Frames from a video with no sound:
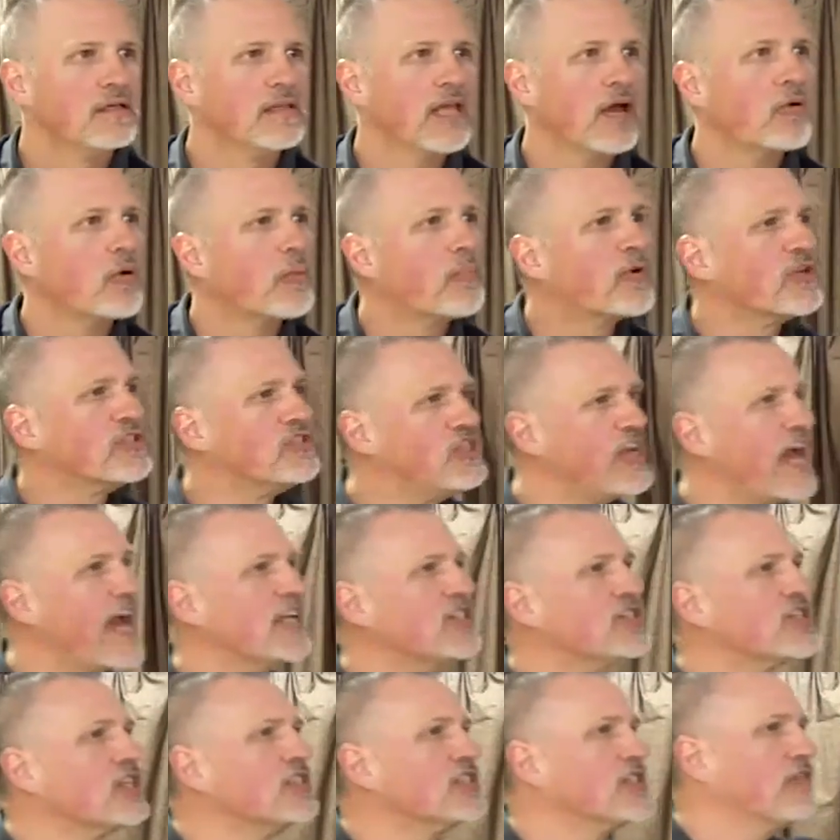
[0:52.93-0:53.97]
They were
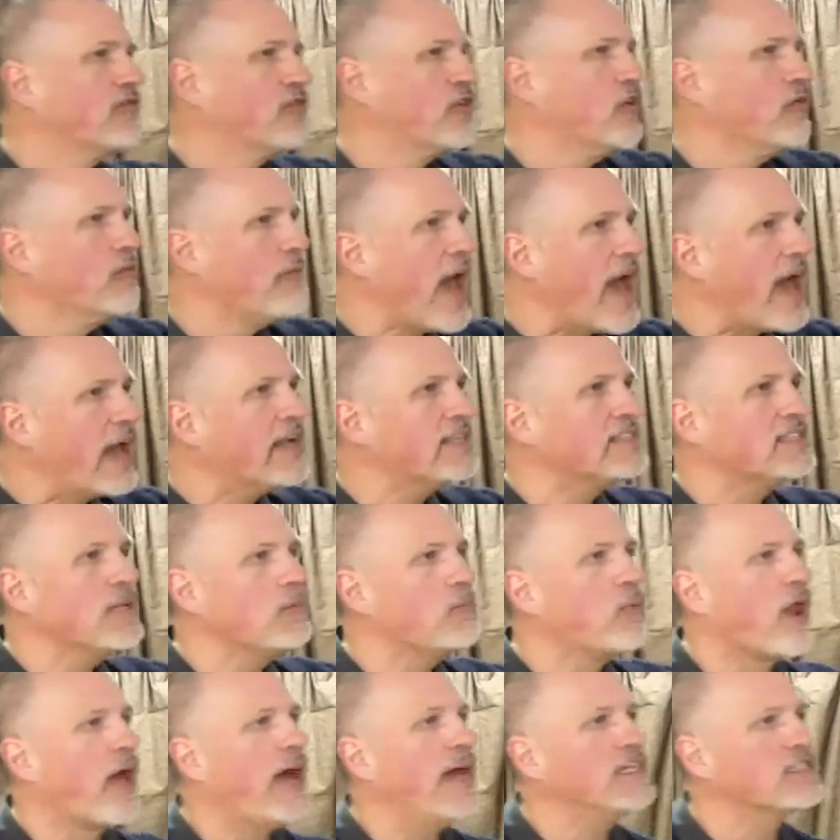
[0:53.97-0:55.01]
projections of humanity
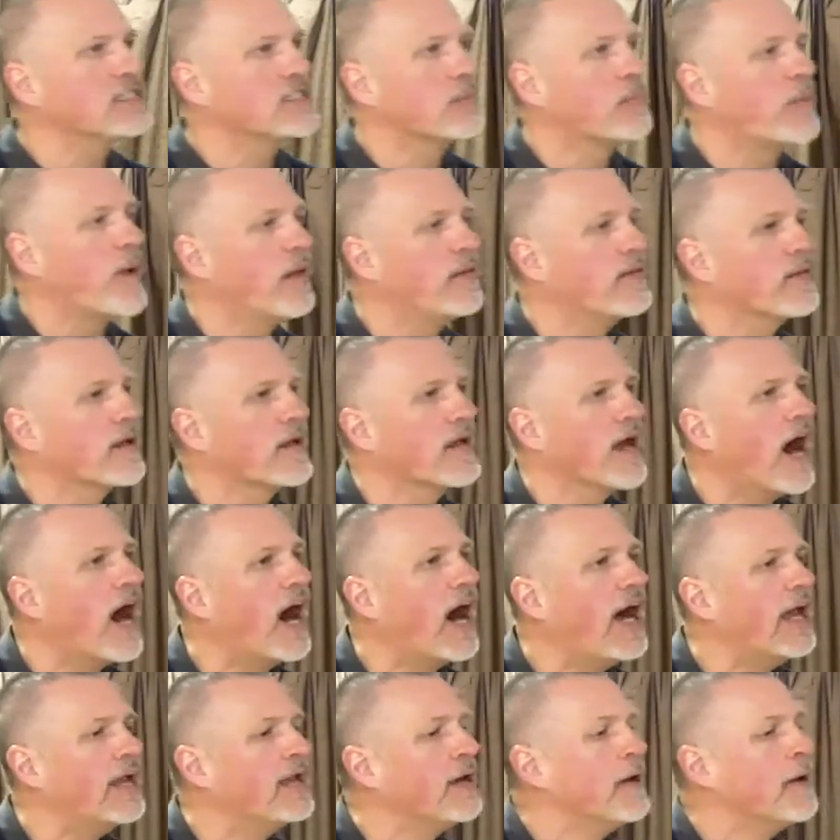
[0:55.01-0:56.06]
placed upon the
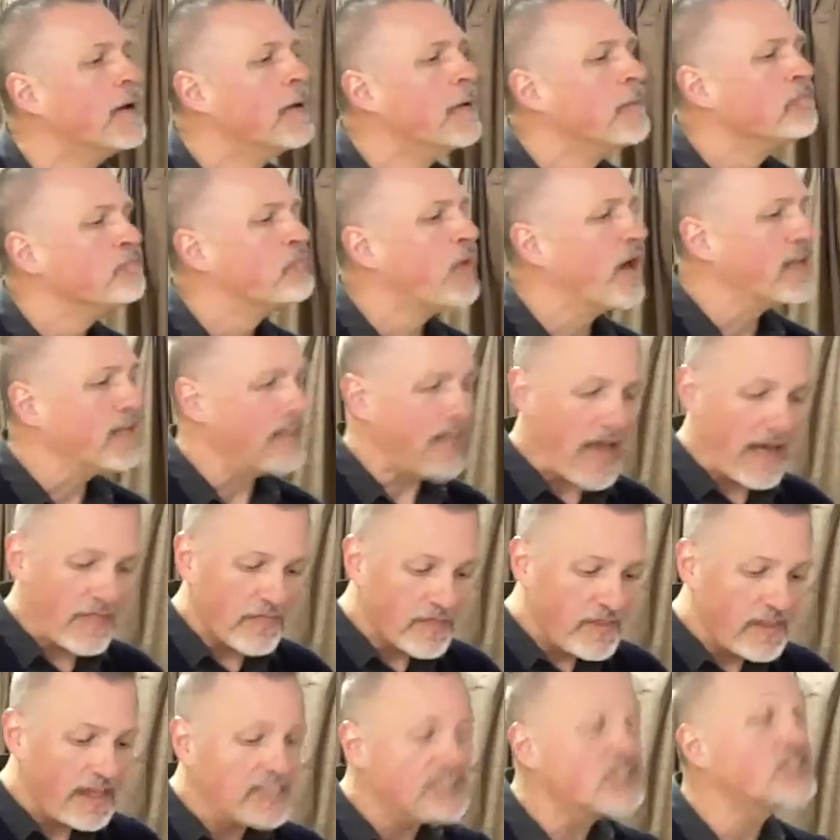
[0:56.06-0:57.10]
God, but
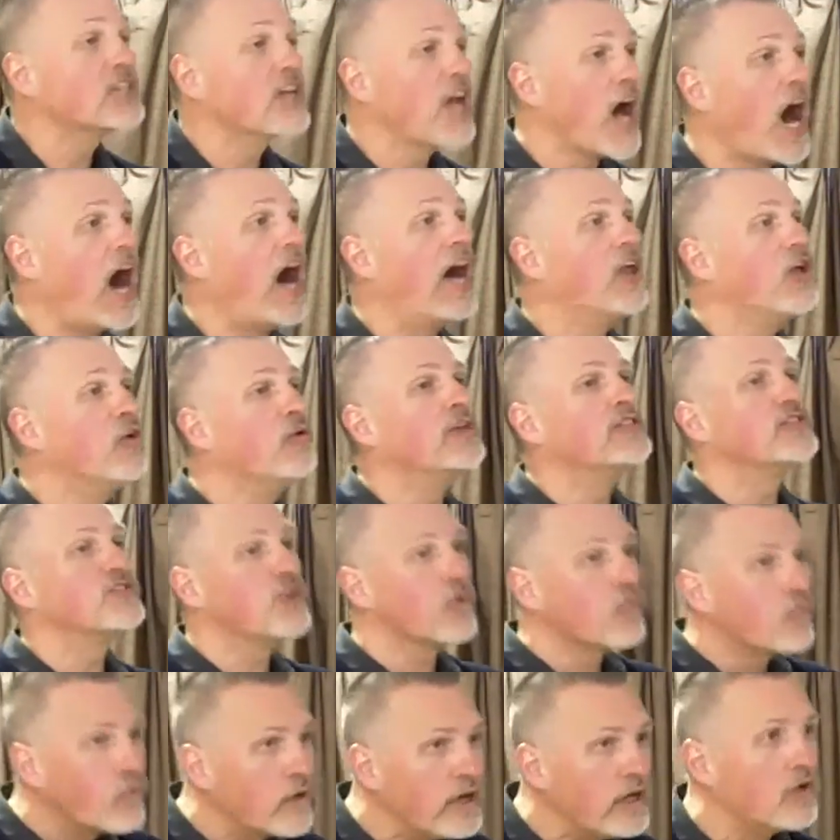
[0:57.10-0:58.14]
yet this God who is
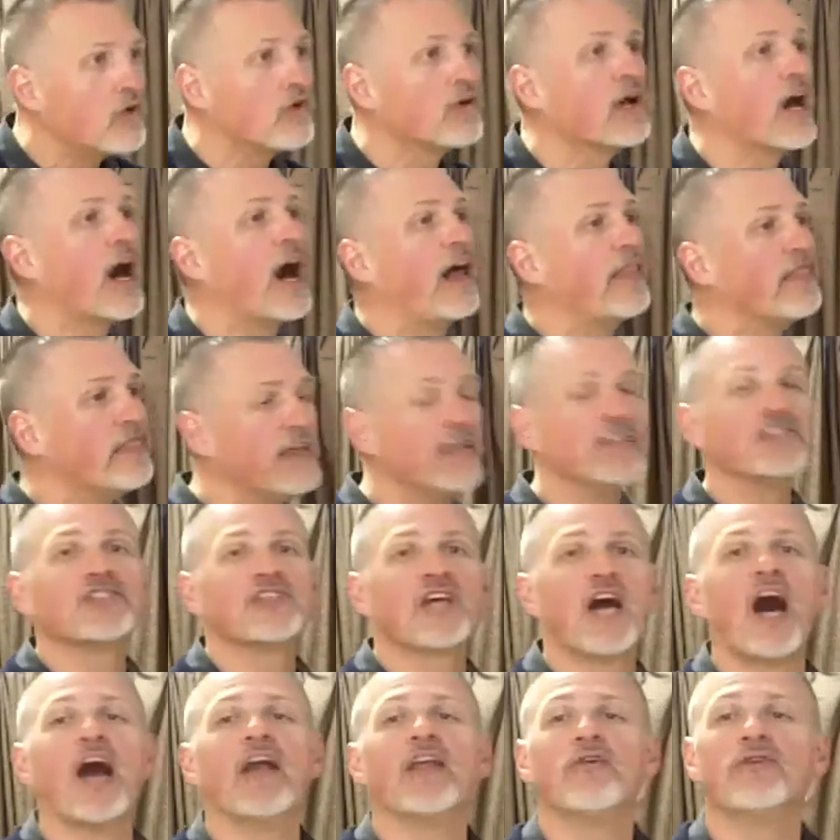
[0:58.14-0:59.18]
the real God, this
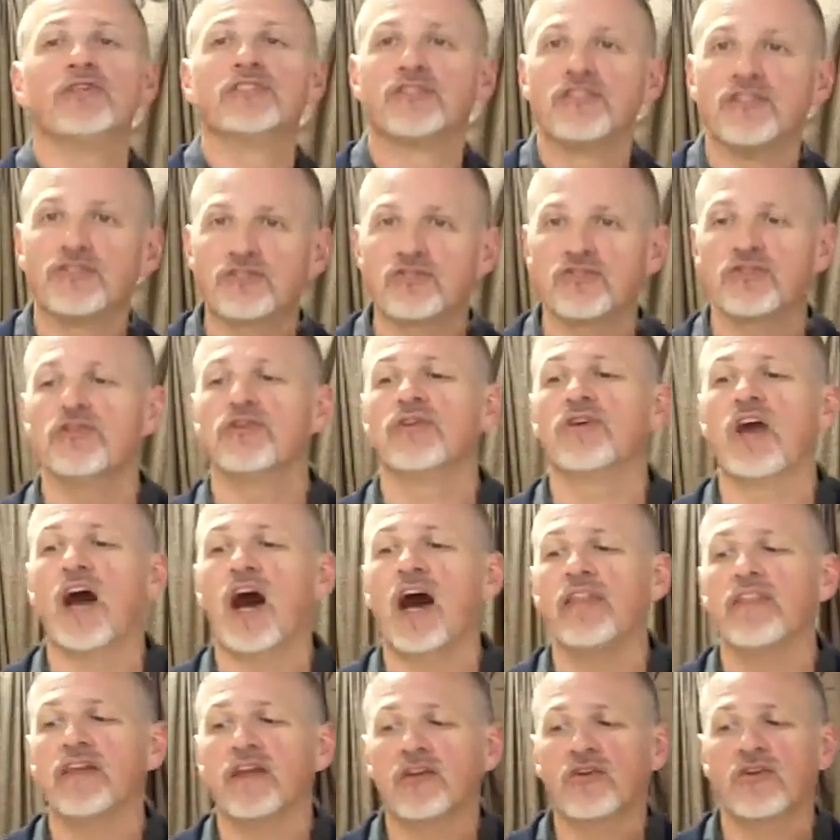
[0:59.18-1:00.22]
God who is the true
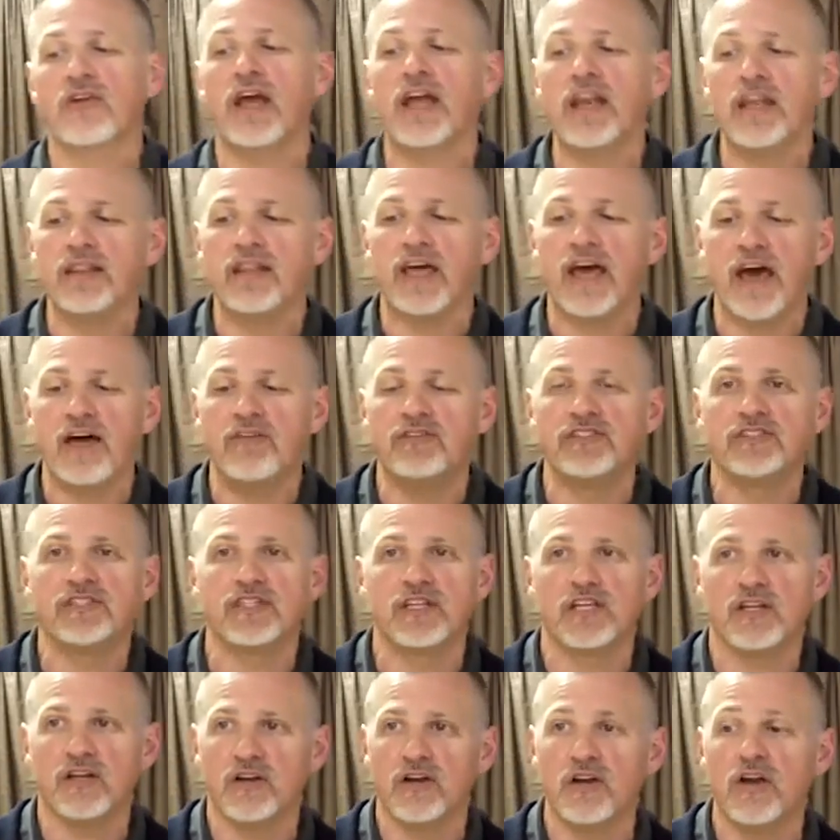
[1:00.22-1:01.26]
God that created the heavens
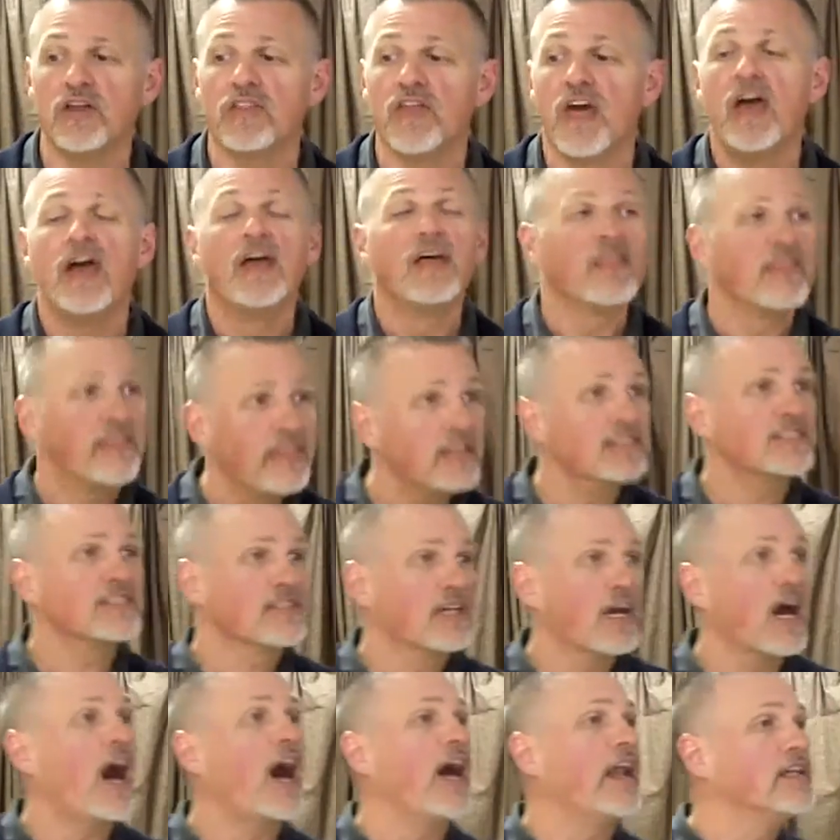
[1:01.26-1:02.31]
and the earth, this
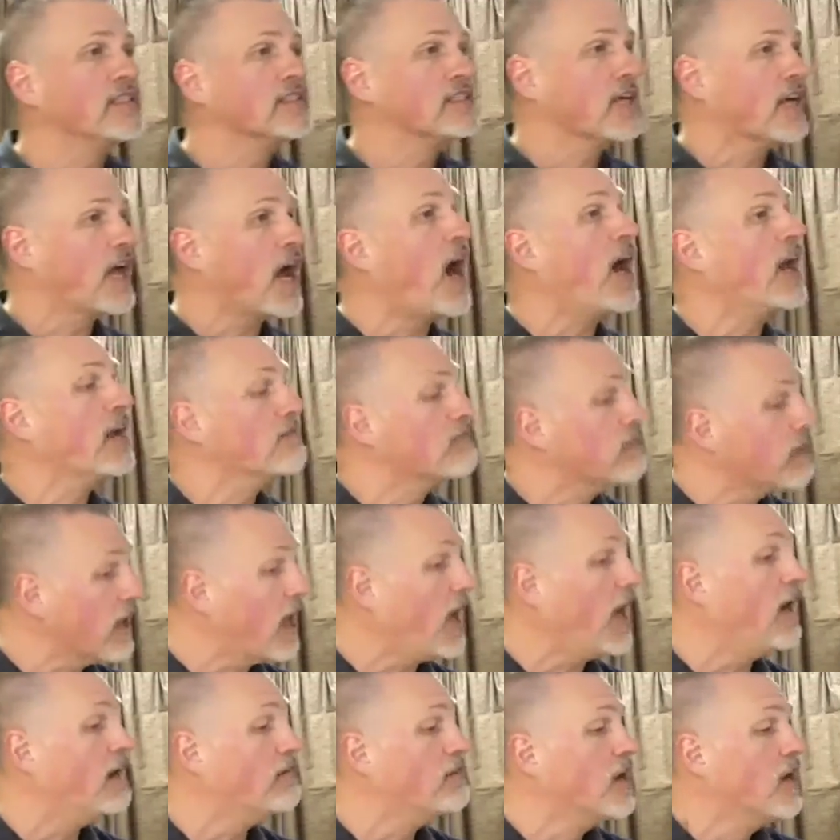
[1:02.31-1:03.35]
God is the God of
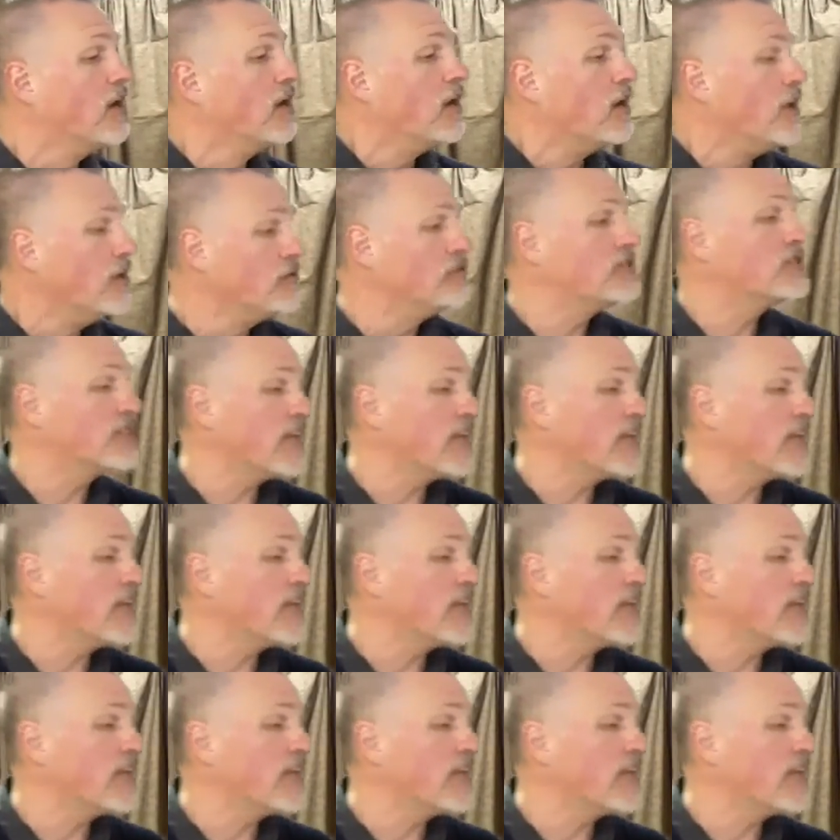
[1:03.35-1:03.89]
love who